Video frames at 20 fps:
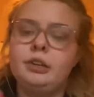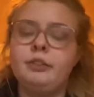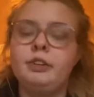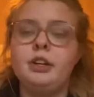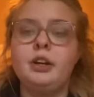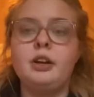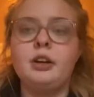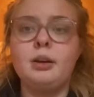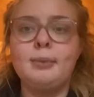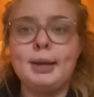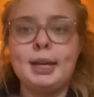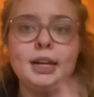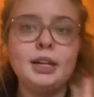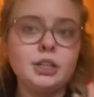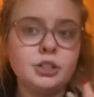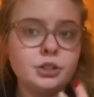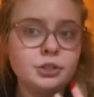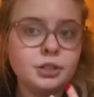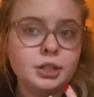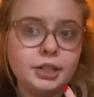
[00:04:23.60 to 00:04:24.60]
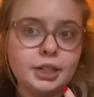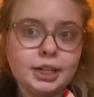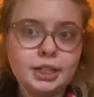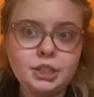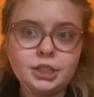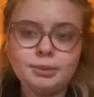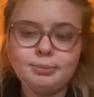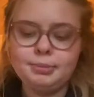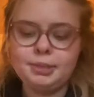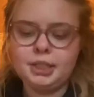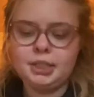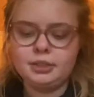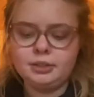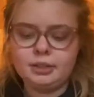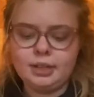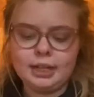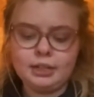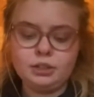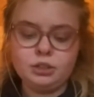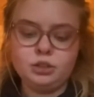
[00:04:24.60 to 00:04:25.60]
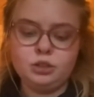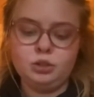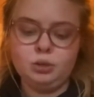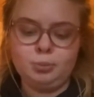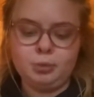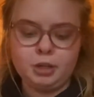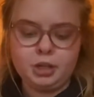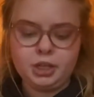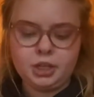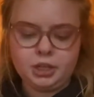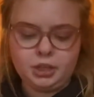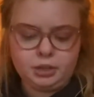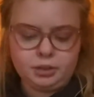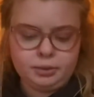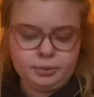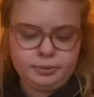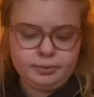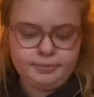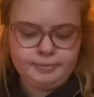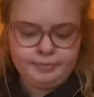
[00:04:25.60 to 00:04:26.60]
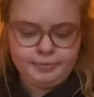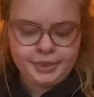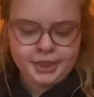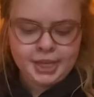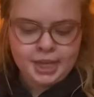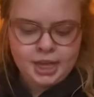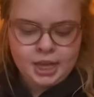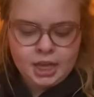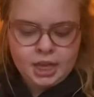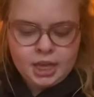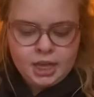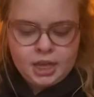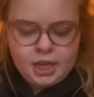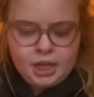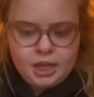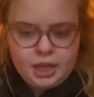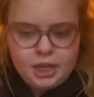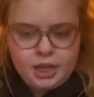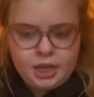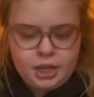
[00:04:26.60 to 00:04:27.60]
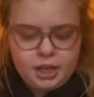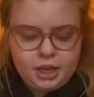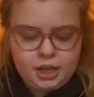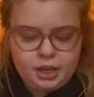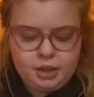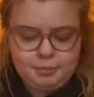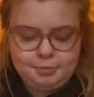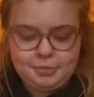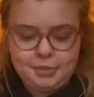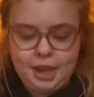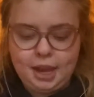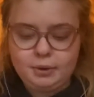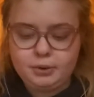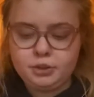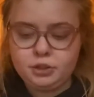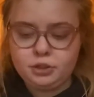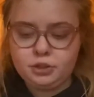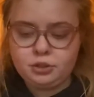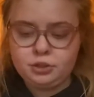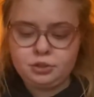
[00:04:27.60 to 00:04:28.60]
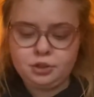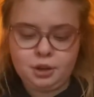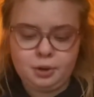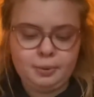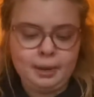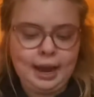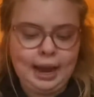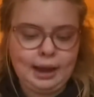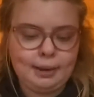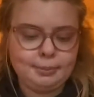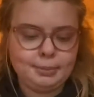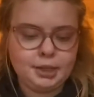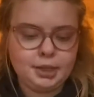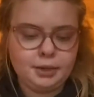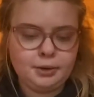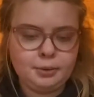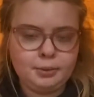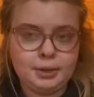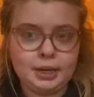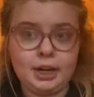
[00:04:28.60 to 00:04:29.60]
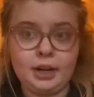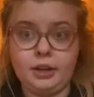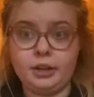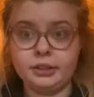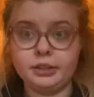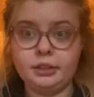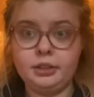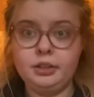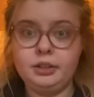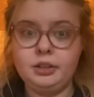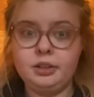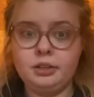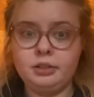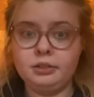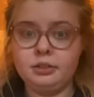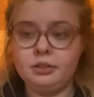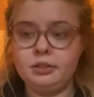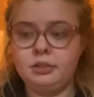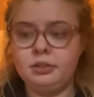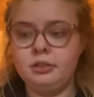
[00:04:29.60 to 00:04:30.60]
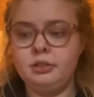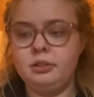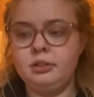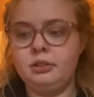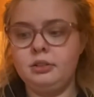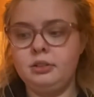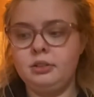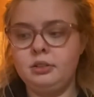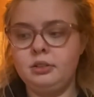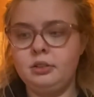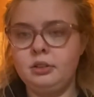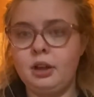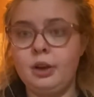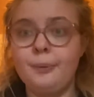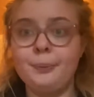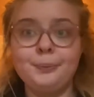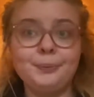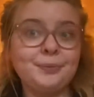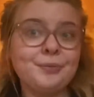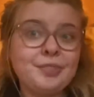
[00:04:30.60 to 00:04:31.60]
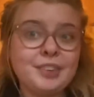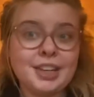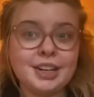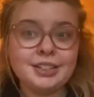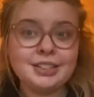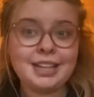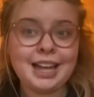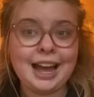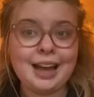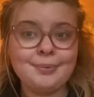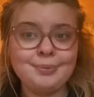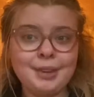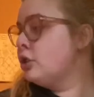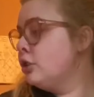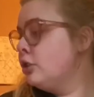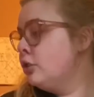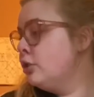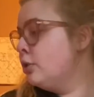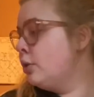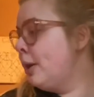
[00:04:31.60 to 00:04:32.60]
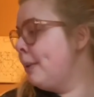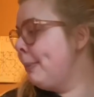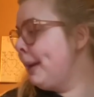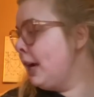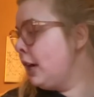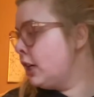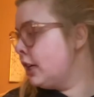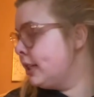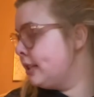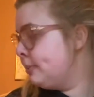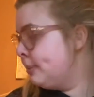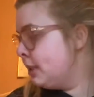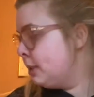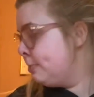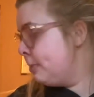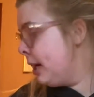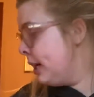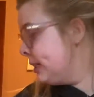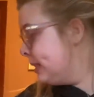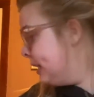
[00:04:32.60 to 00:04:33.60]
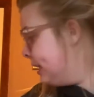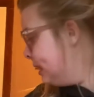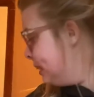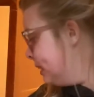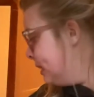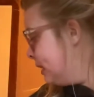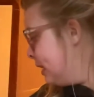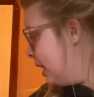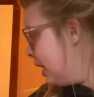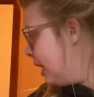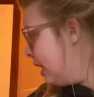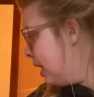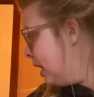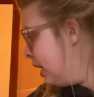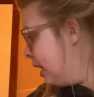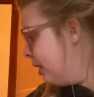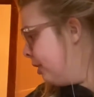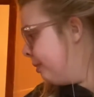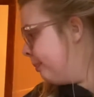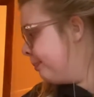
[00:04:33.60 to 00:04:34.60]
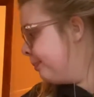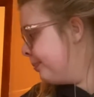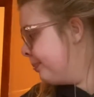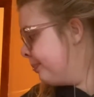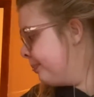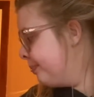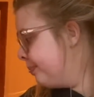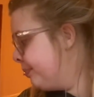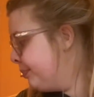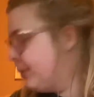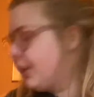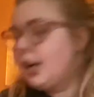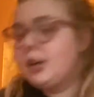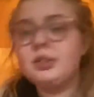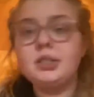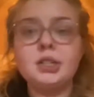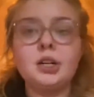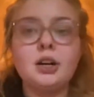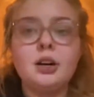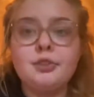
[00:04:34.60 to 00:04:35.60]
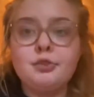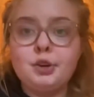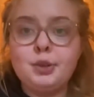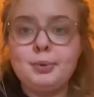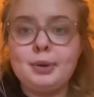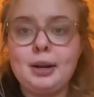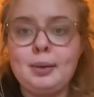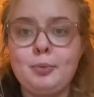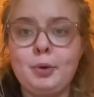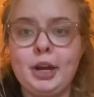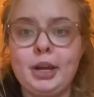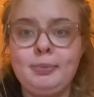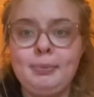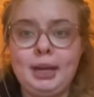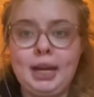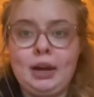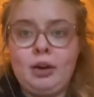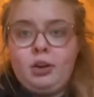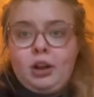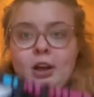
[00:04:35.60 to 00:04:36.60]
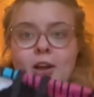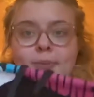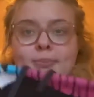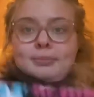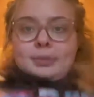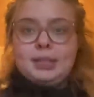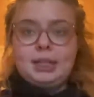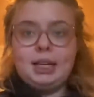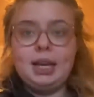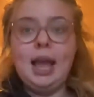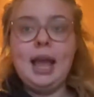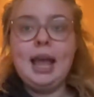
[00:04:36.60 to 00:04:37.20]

you don't know, my initials are HMP. So that's super cute. Um, I was so happy when I got these. So there's that. To my Christmas presents, um, I'll start off with what I'm wearing. Miguel got me